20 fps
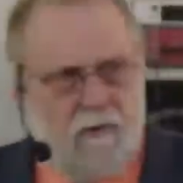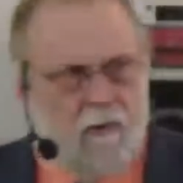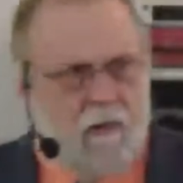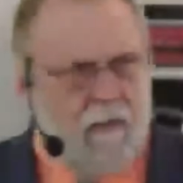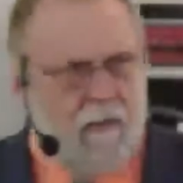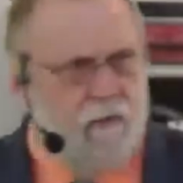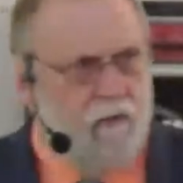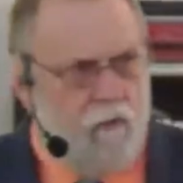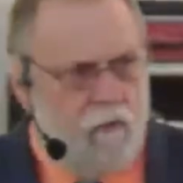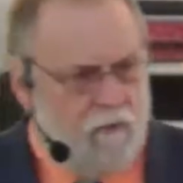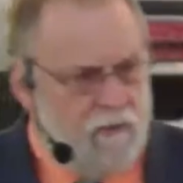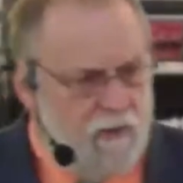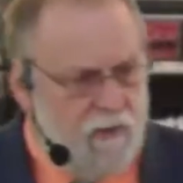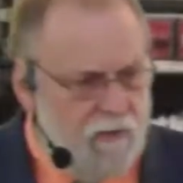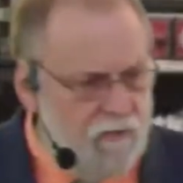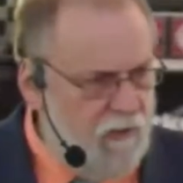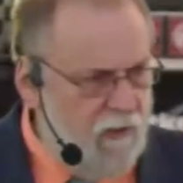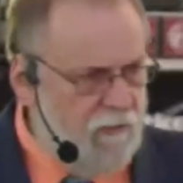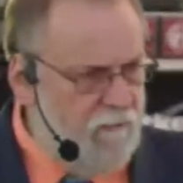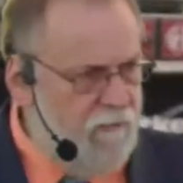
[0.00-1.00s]
I don't know what the
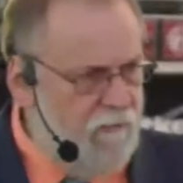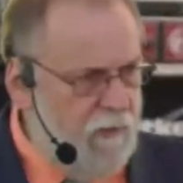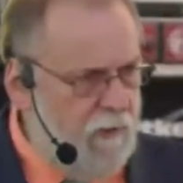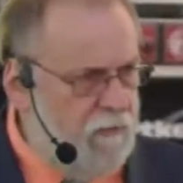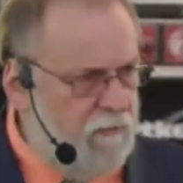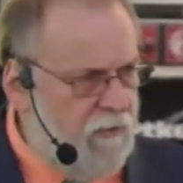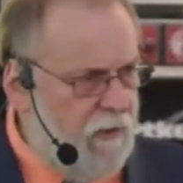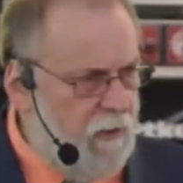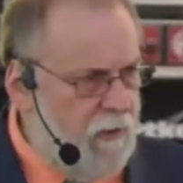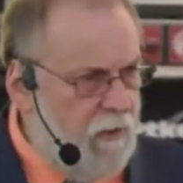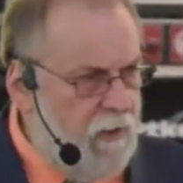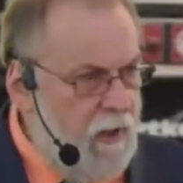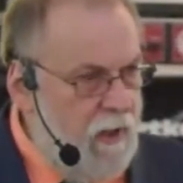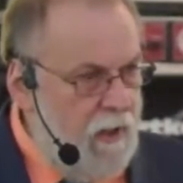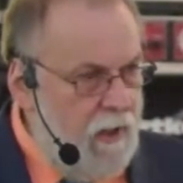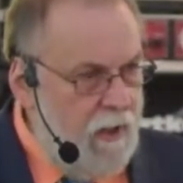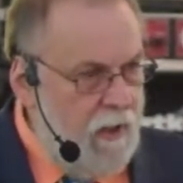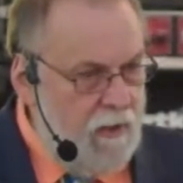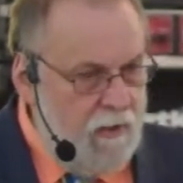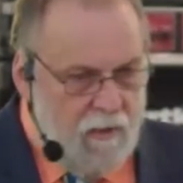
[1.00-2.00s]
exact figures are.
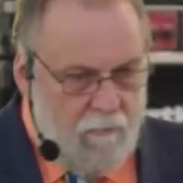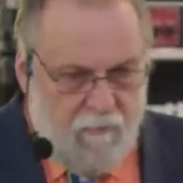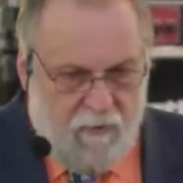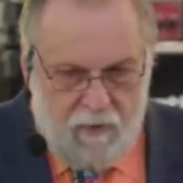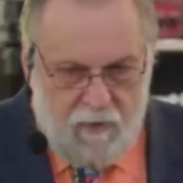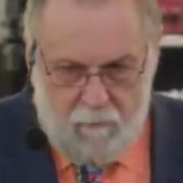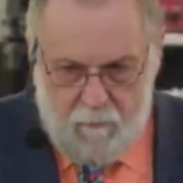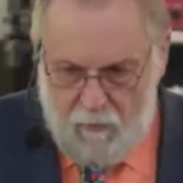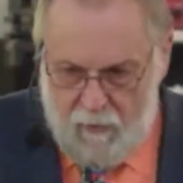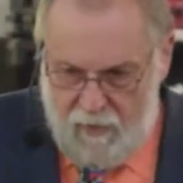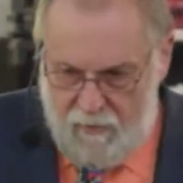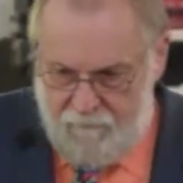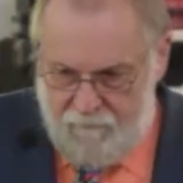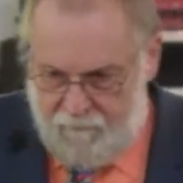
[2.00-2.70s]
And they made a profit